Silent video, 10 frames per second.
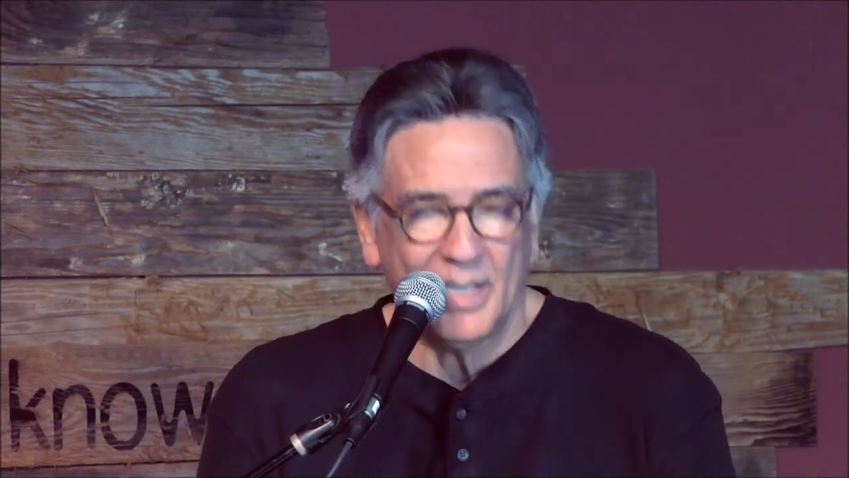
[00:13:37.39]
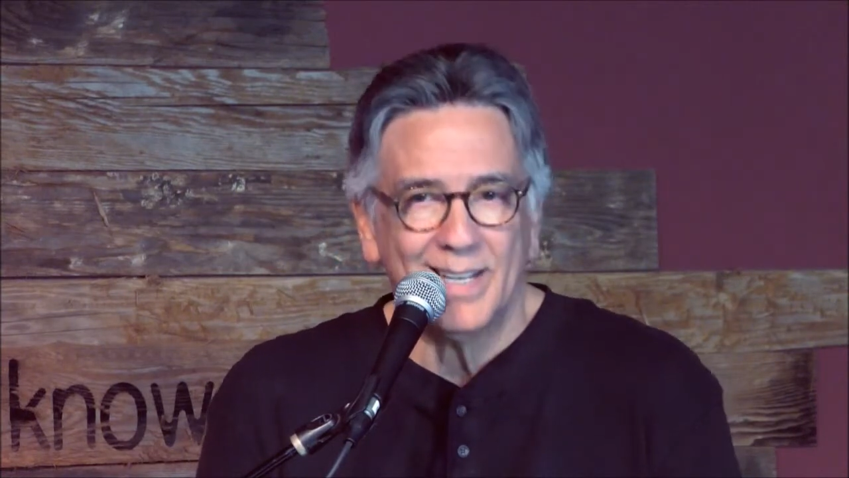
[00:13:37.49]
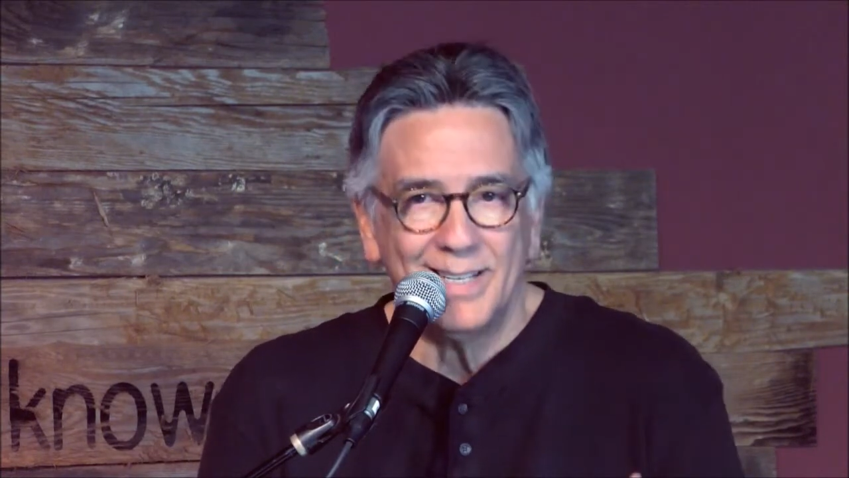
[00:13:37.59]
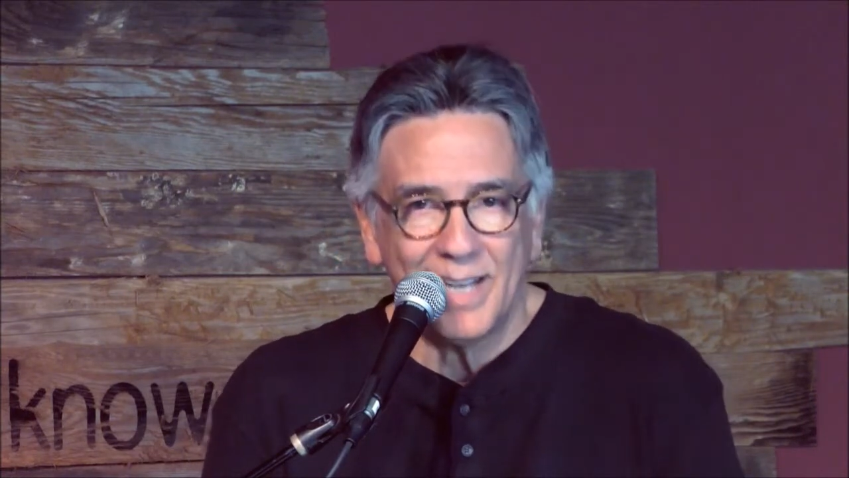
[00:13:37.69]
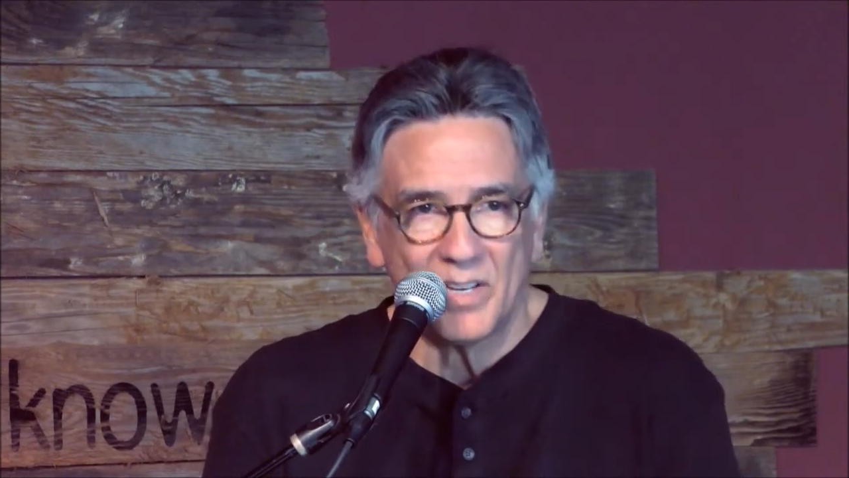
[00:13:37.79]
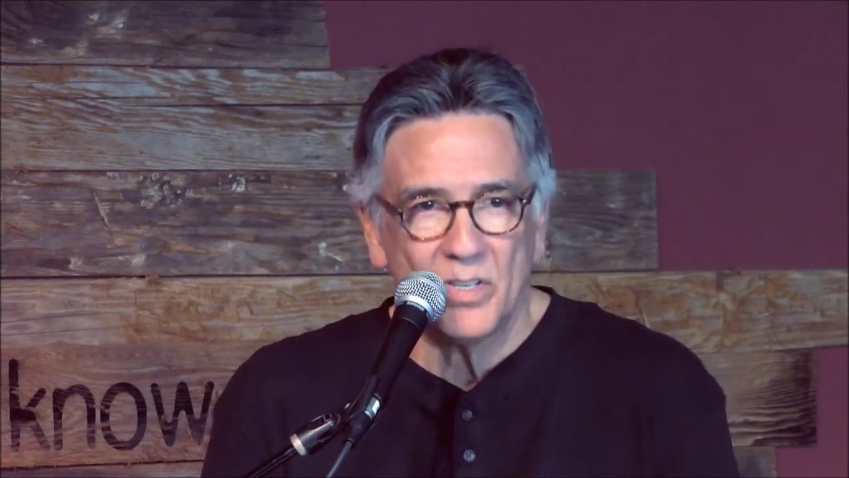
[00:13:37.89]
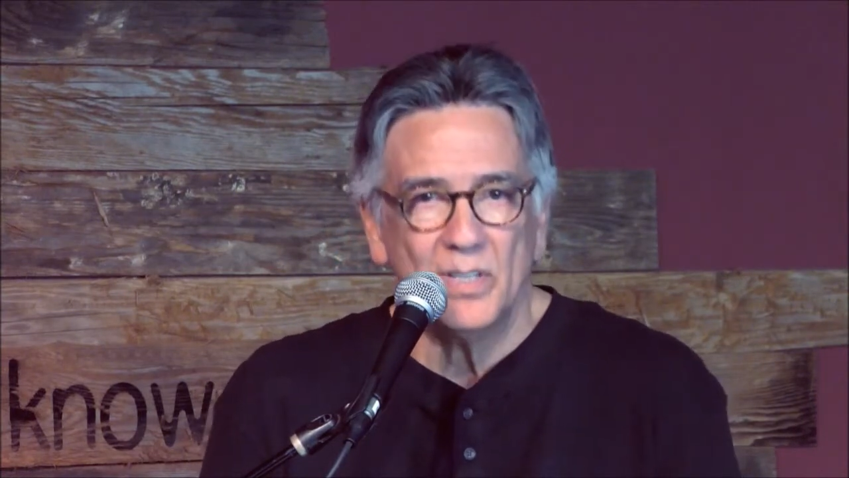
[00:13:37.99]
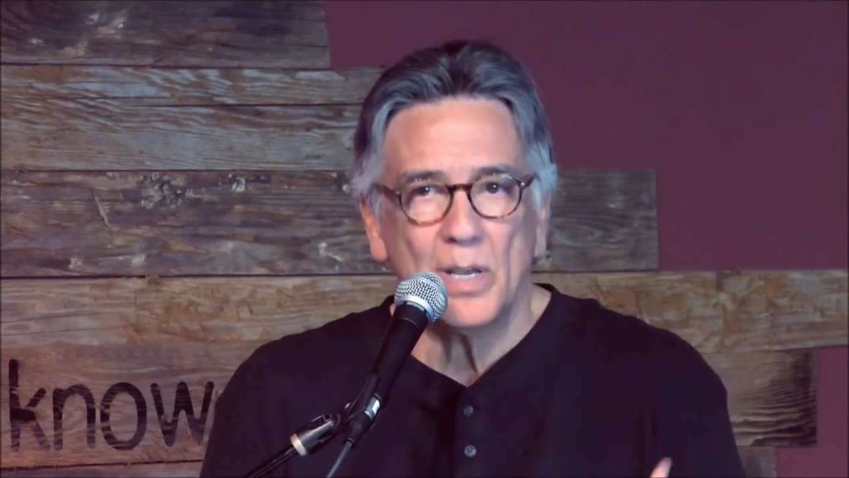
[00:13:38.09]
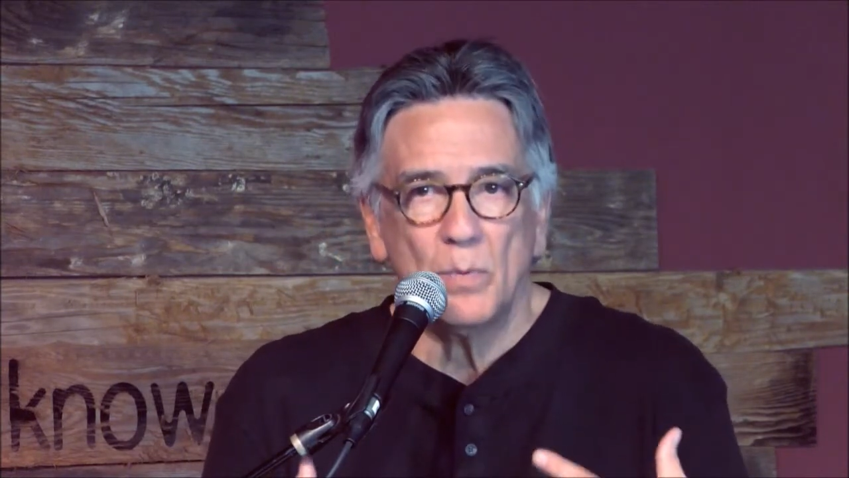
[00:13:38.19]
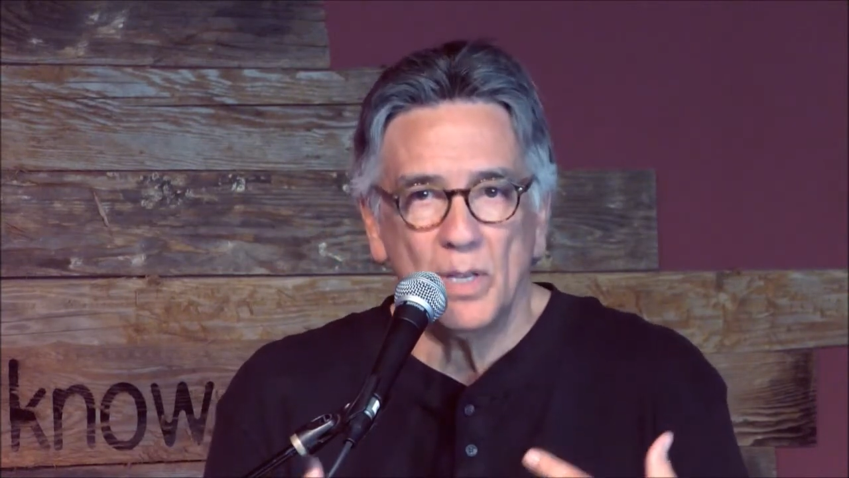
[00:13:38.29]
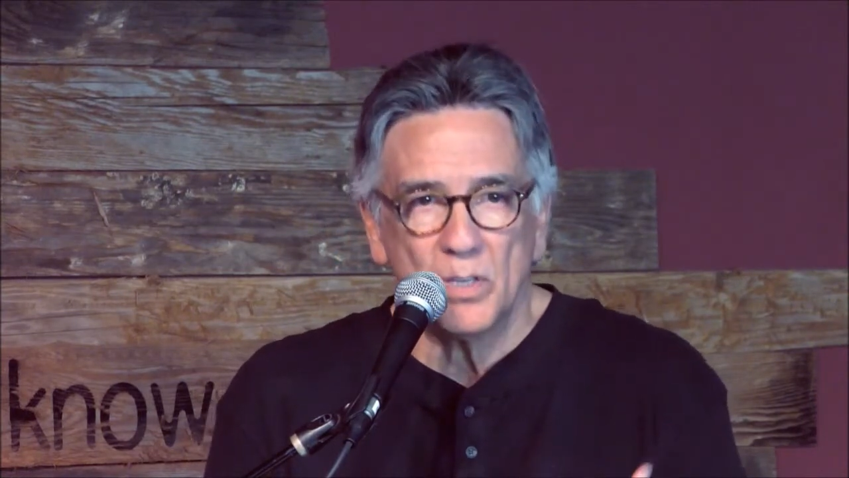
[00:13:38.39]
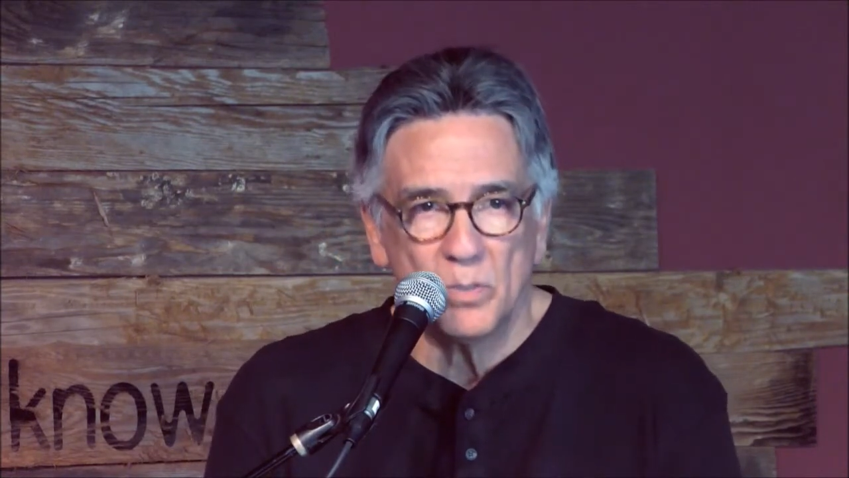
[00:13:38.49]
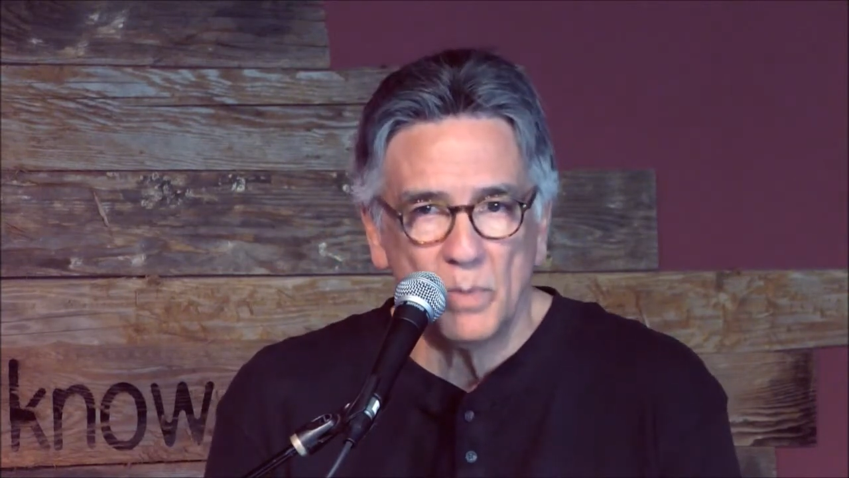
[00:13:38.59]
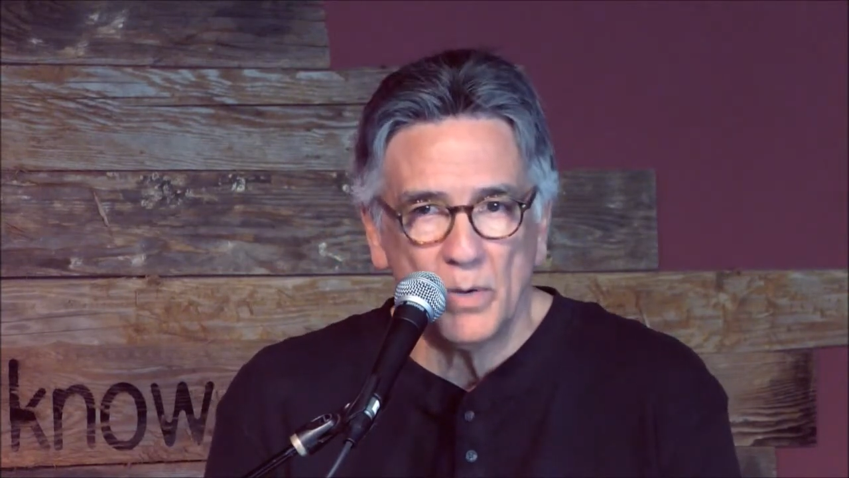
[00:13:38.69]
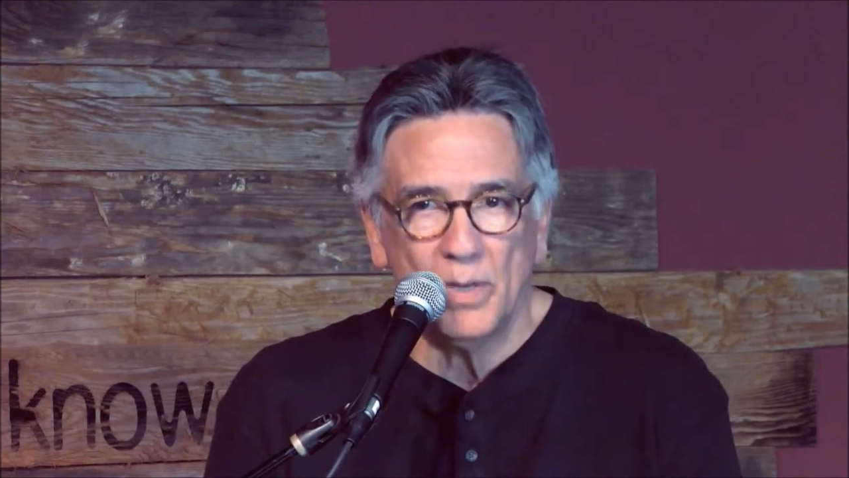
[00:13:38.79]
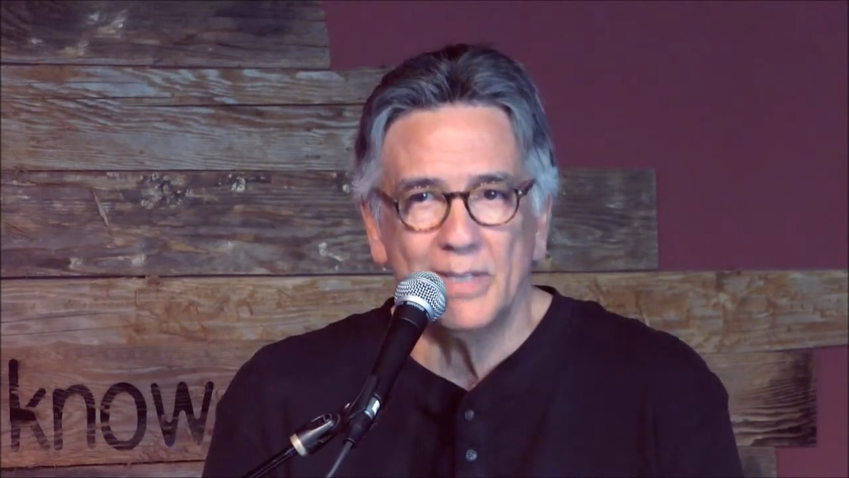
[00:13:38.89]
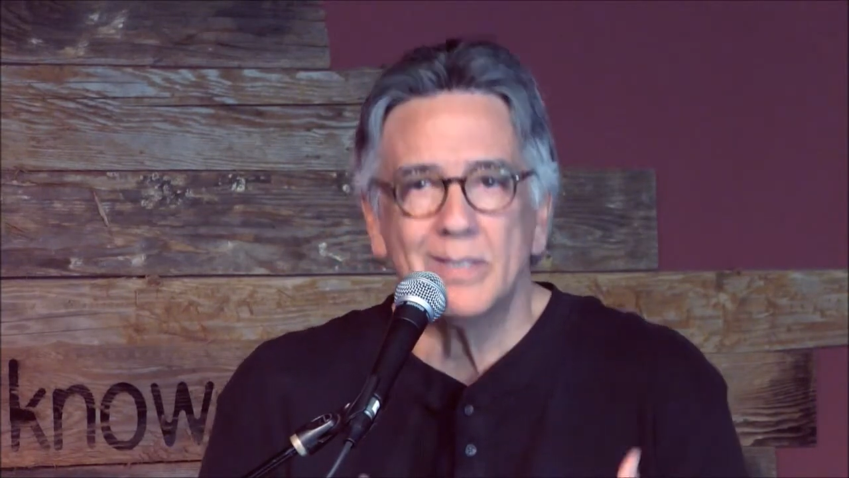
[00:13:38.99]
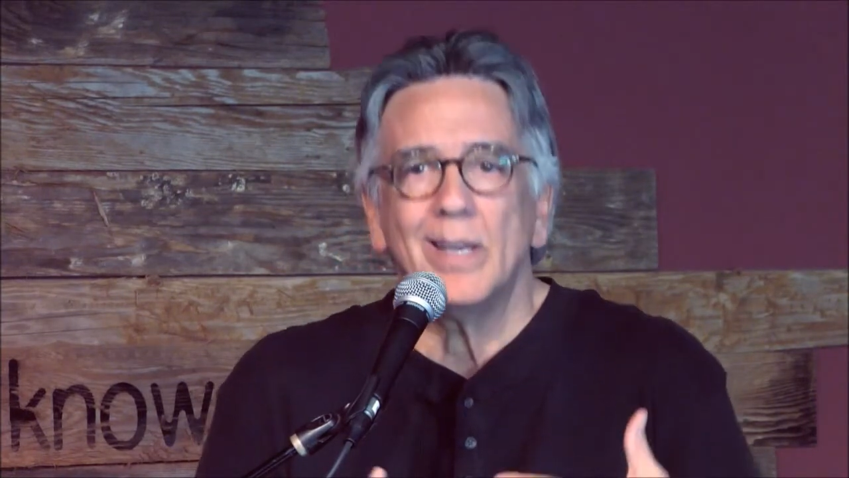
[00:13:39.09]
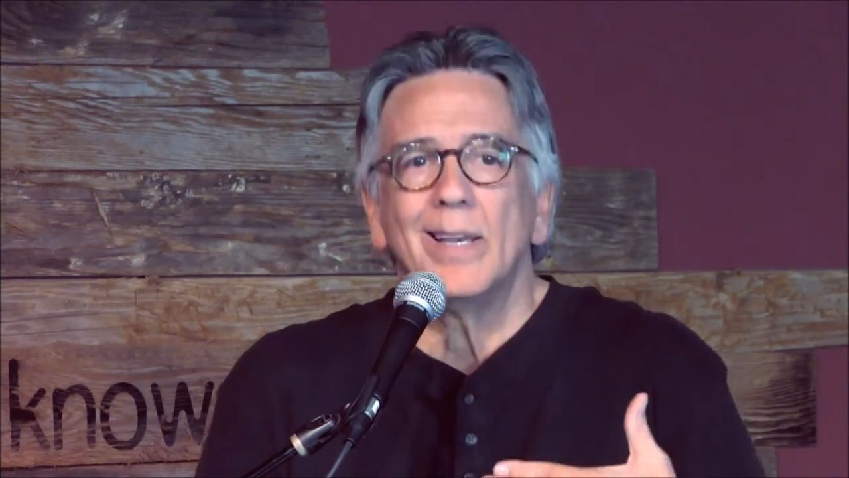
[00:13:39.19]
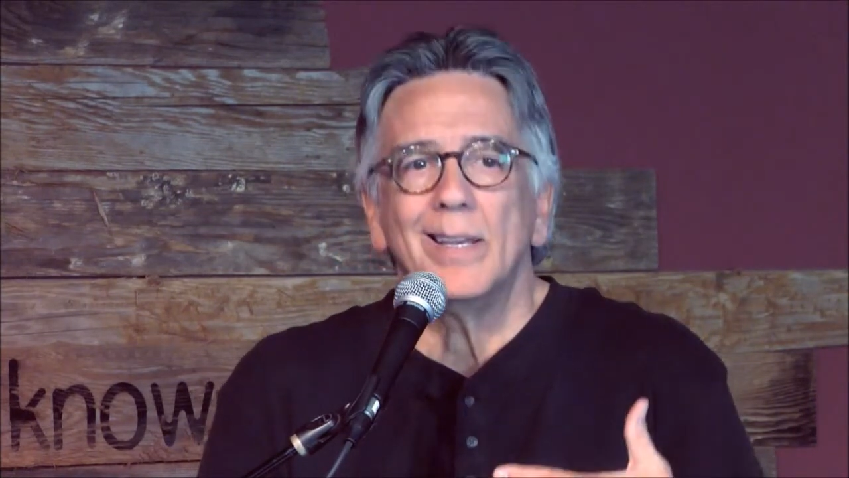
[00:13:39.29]
the connection that we
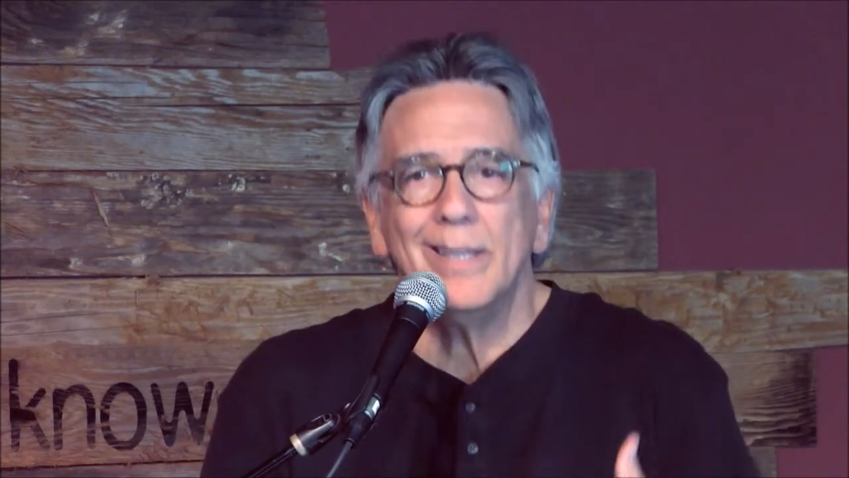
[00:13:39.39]
experience